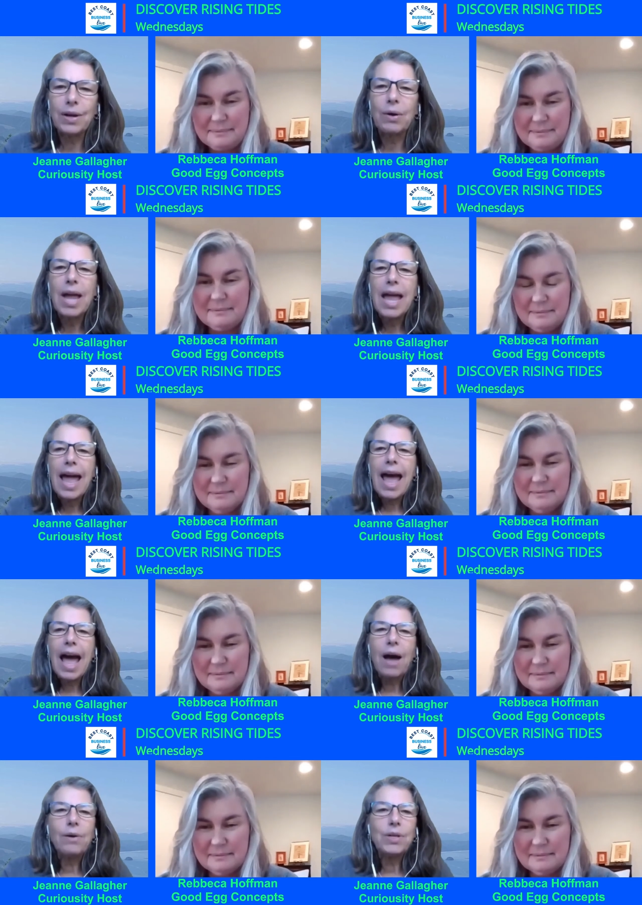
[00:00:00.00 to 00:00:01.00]
Speaker 1: also
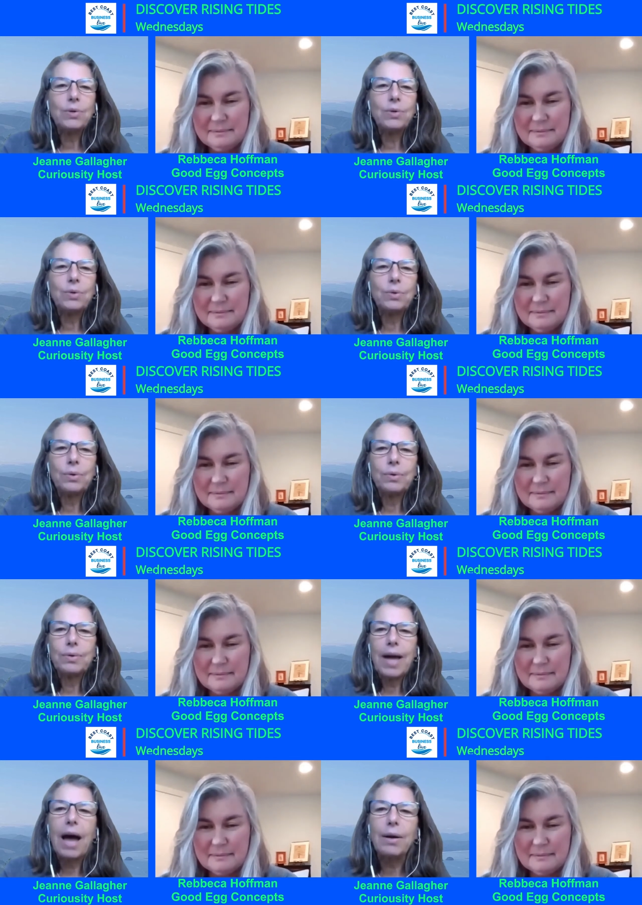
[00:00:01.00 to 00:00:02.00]
how
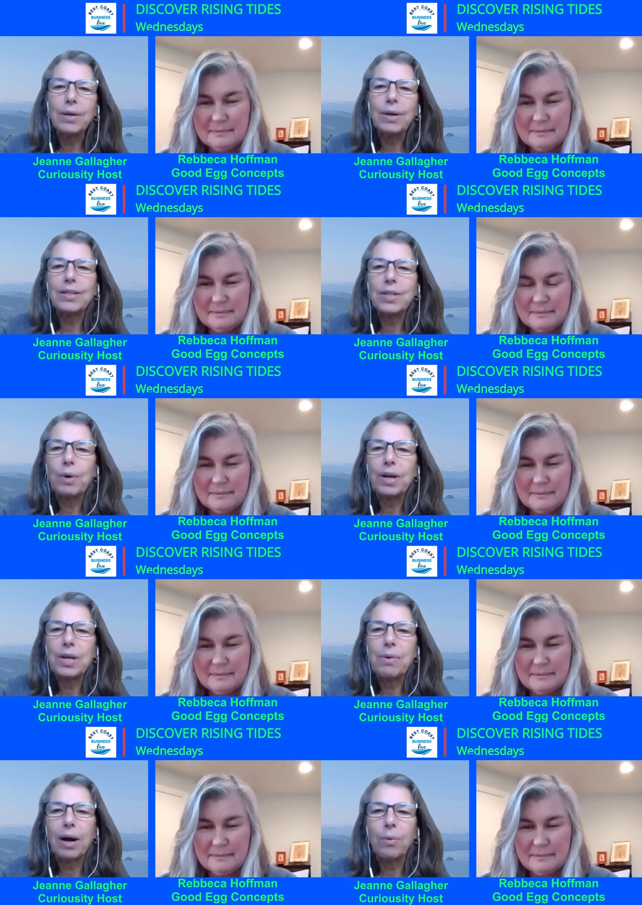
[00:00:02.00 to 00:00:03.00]
you how you got to
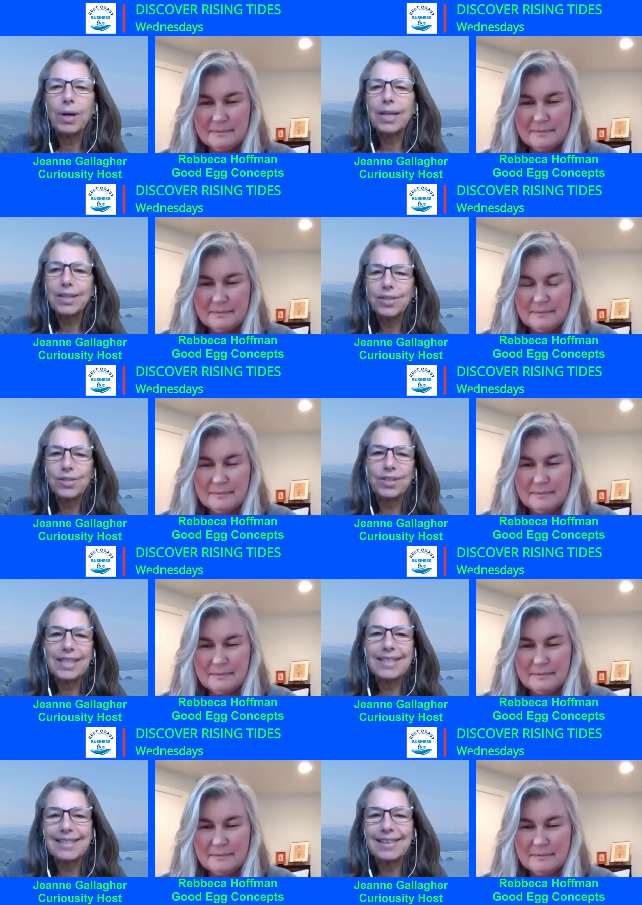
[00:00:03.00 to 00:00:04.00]
where you are where did the
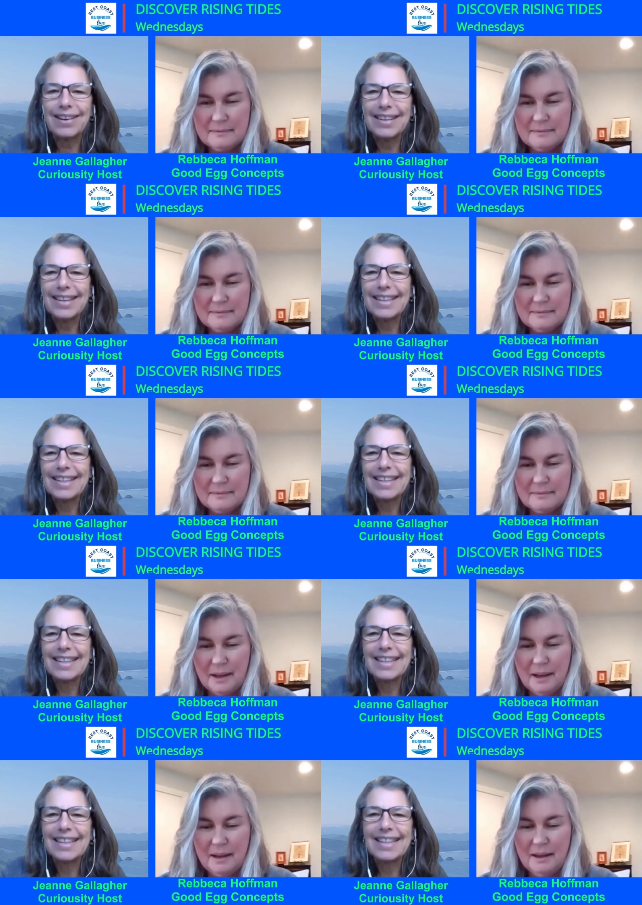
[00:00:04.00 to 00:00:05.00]
journey start
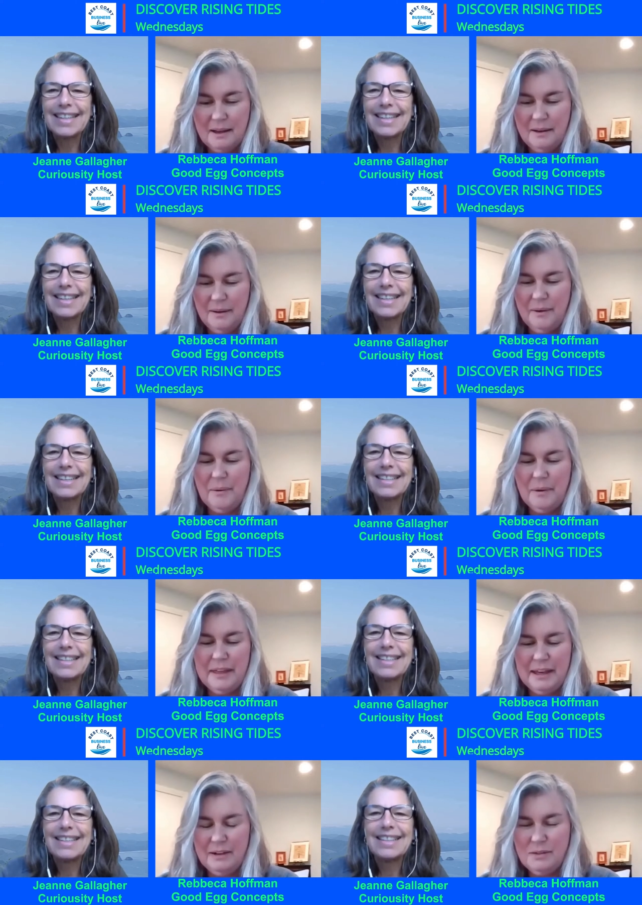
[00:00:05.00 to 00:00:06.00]

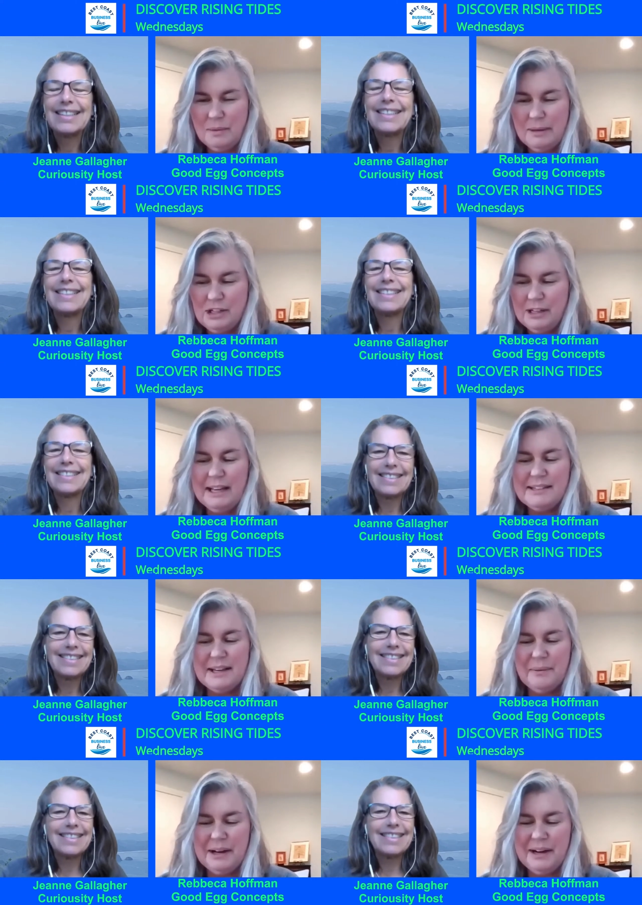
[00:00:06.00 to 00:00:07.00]
Speaker 2: Oh, well, thank you so much.
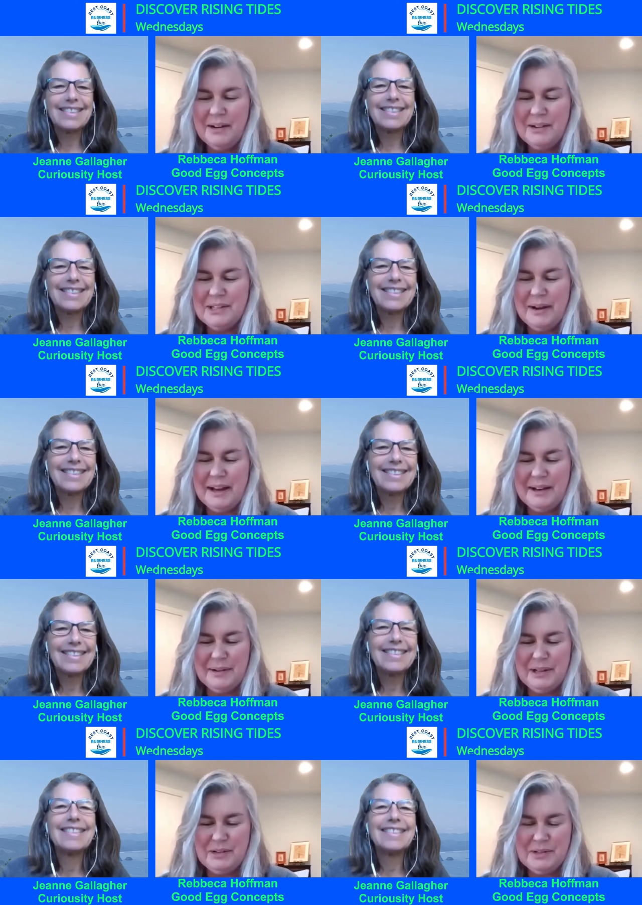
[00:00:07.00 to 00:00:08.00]
And yes, I want to
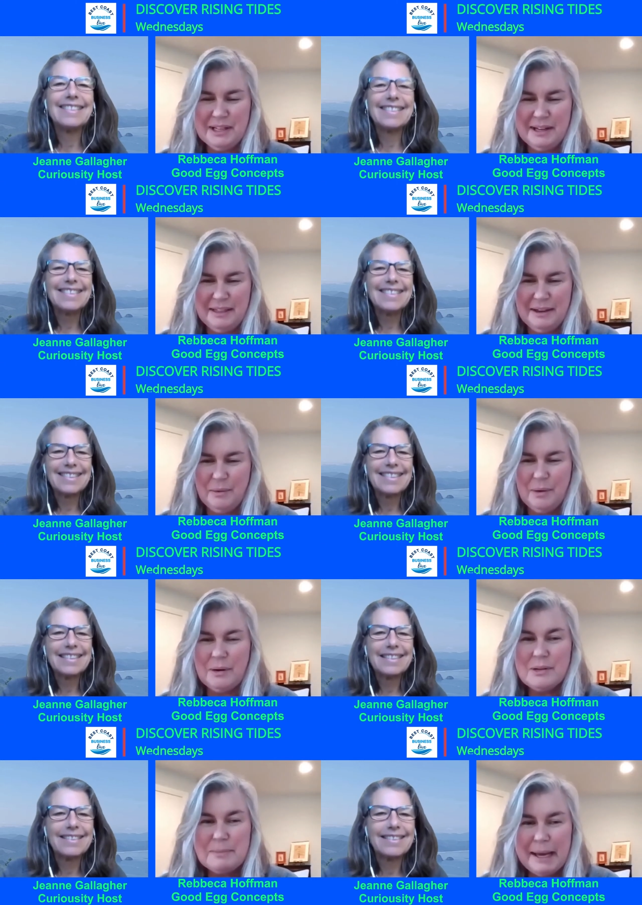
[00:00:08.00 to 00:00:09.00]
also echo what you said. I
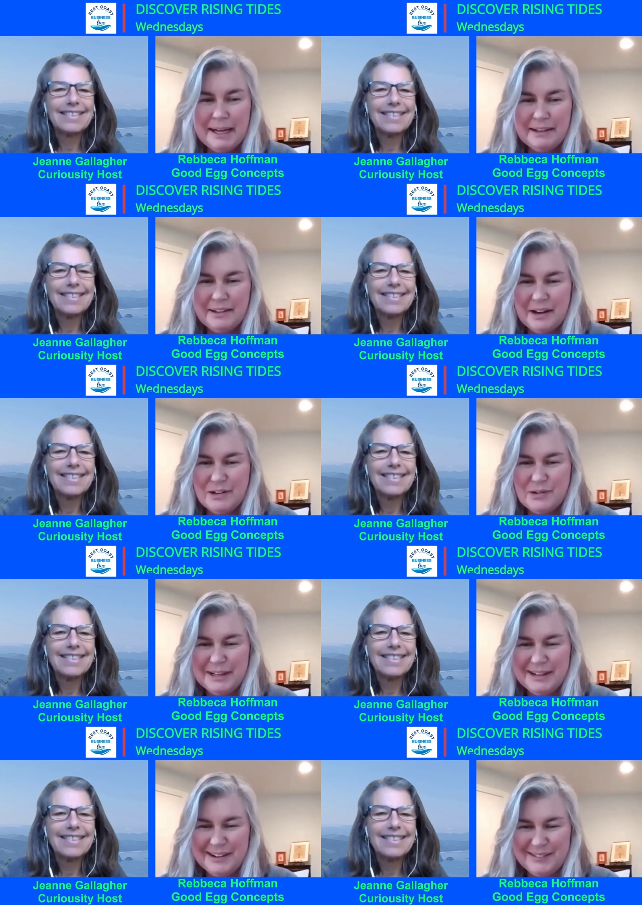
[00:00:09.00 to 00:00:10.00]
think we're spanning the
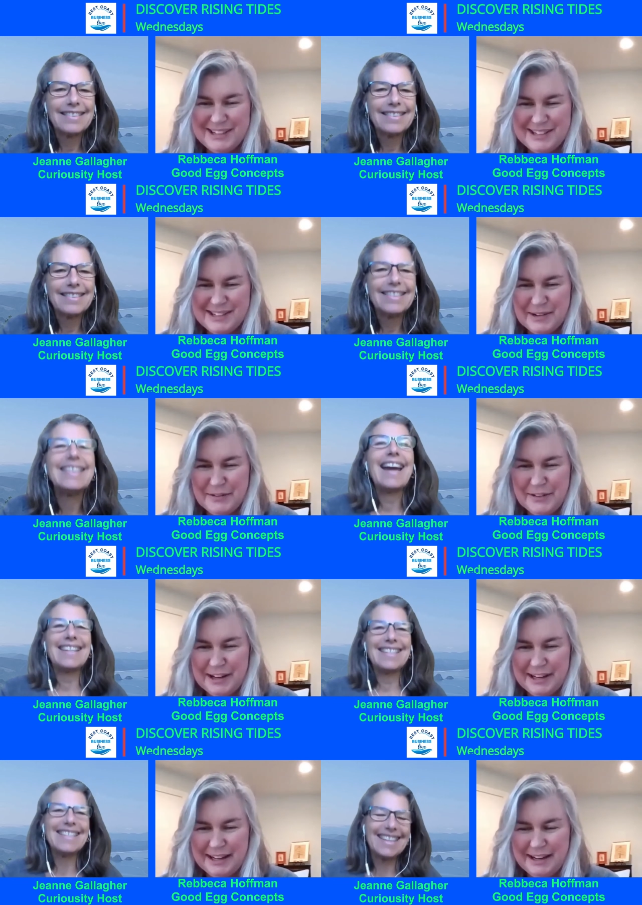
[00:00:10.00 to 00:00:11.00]
country here, which is
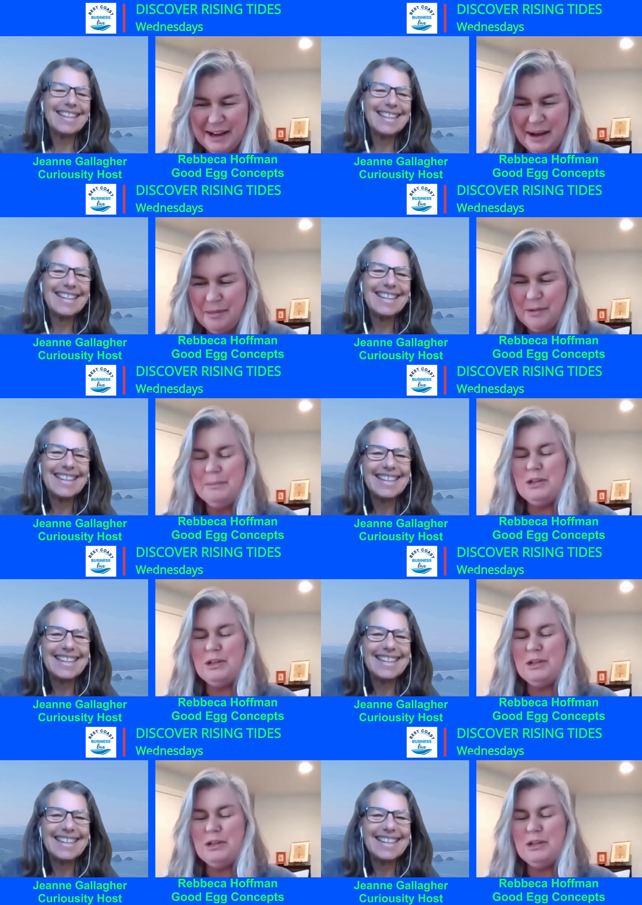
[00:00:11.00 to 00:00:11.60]
so yes. fun, and